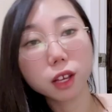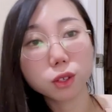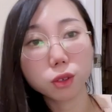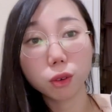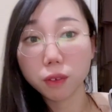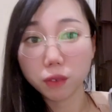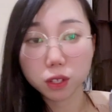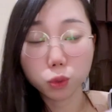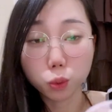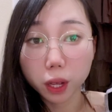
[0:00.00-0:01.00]
so if it's
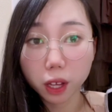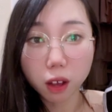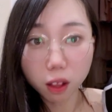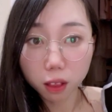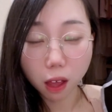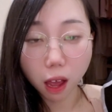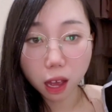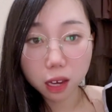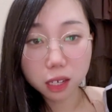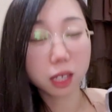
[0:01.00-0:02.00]
raining a
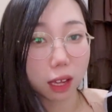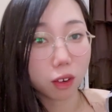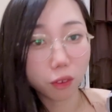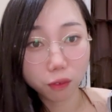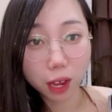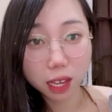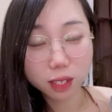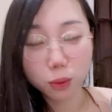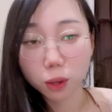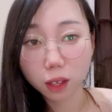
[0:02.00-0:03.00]
lot, your face
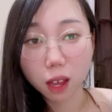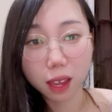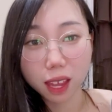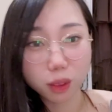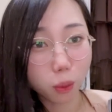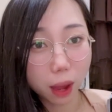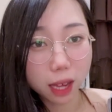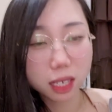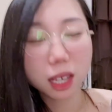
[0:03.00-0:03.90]
will not get wet.